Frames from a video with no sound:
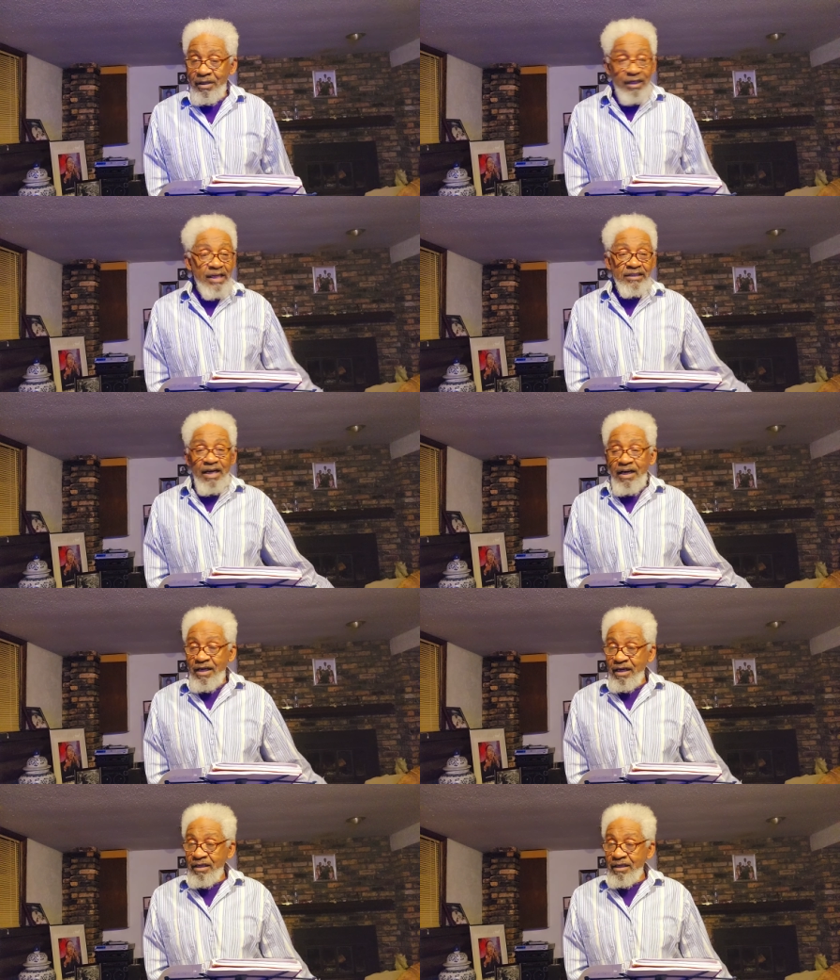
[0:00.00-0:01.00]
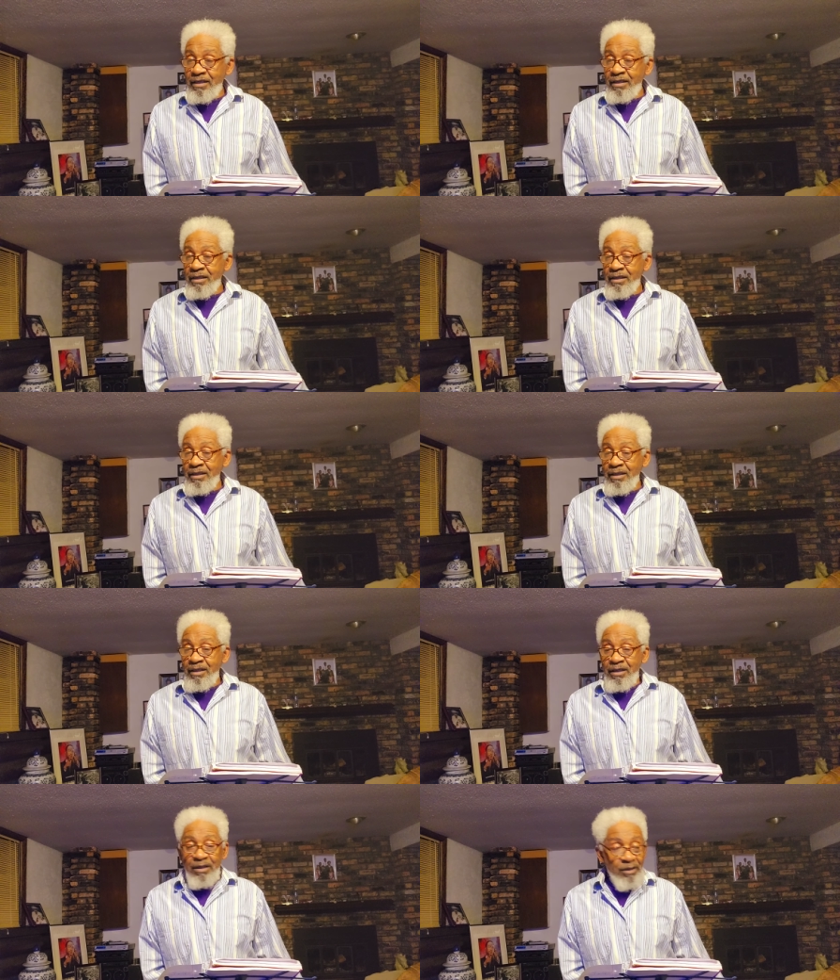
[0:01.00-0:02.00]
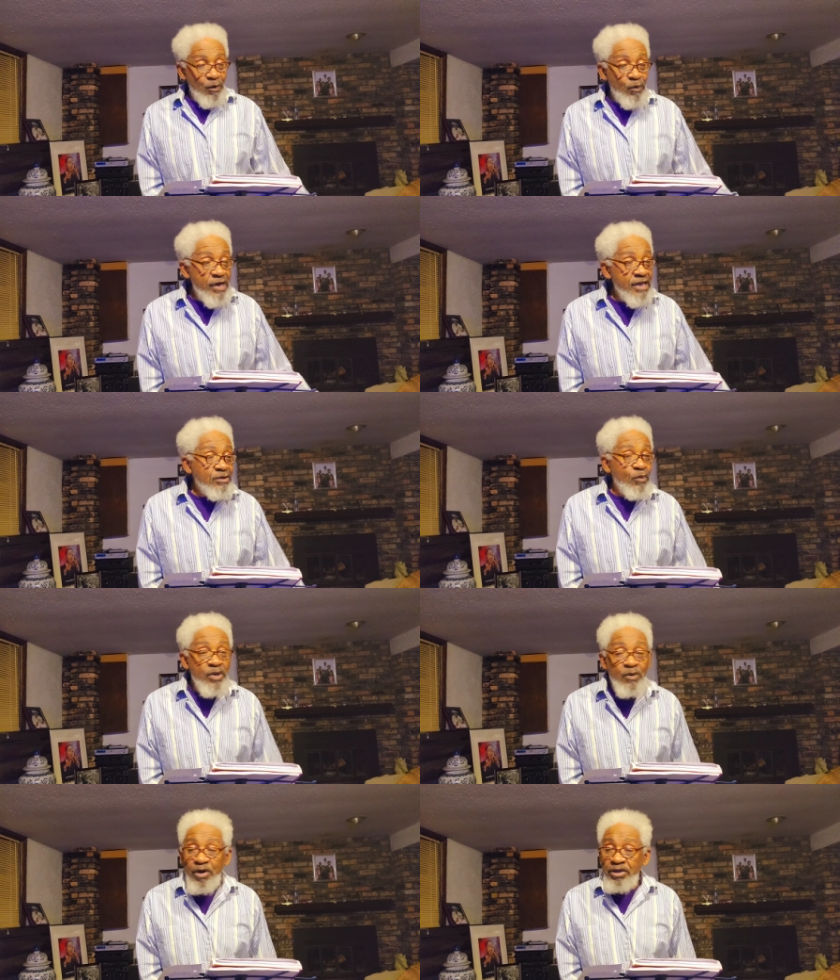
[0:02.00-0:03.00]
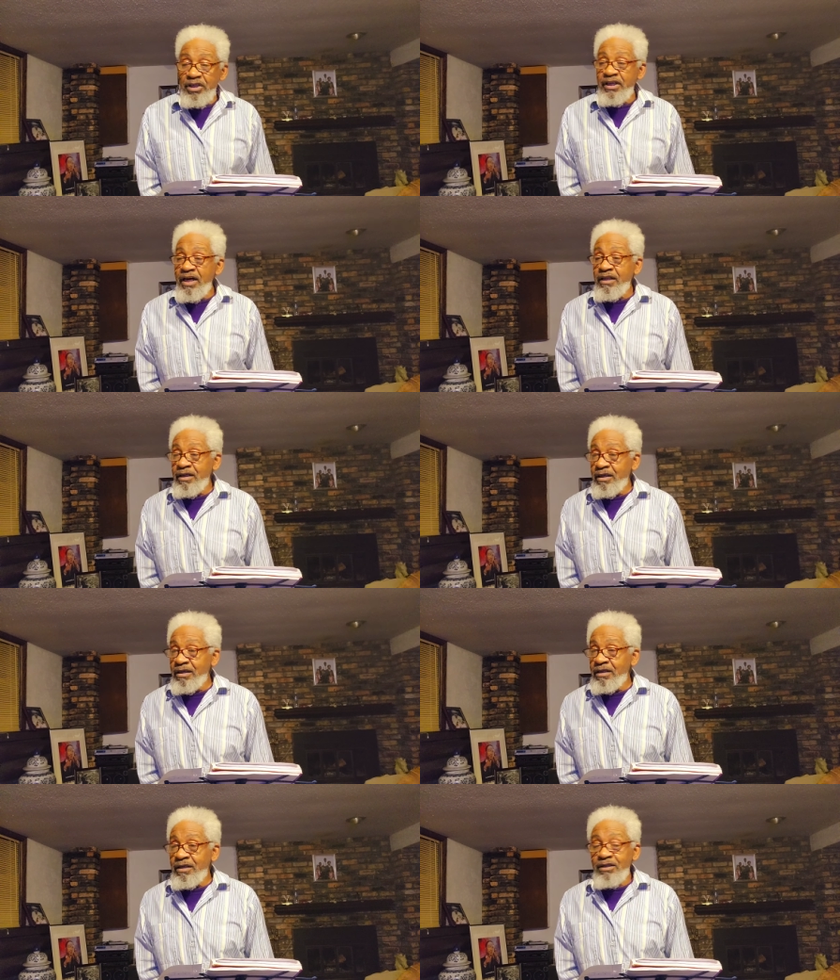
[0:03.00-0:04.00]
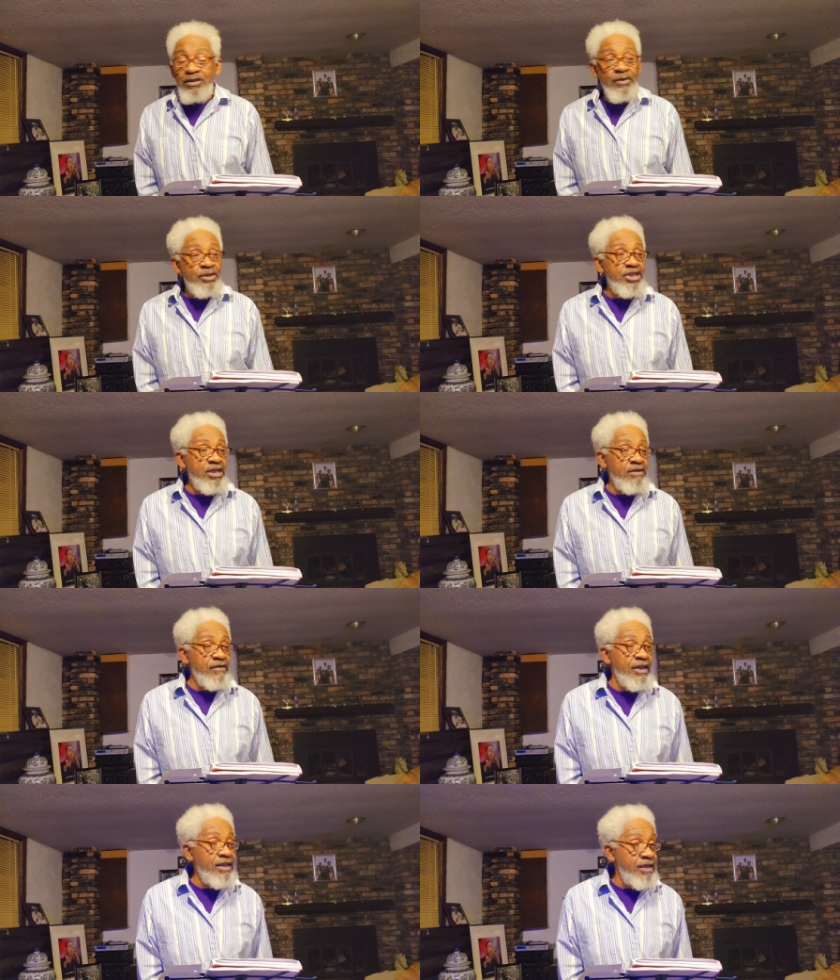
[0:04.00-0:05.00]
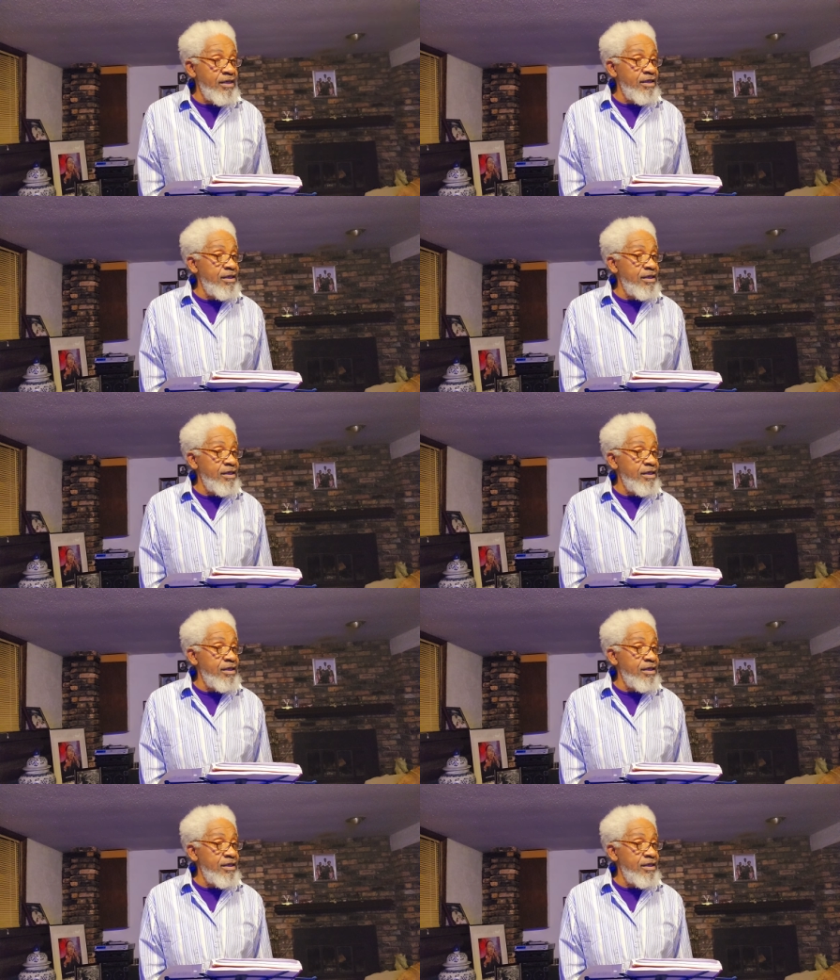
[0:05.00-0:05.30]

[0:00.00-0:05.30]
And that's God. The rest we work together to achieve an end.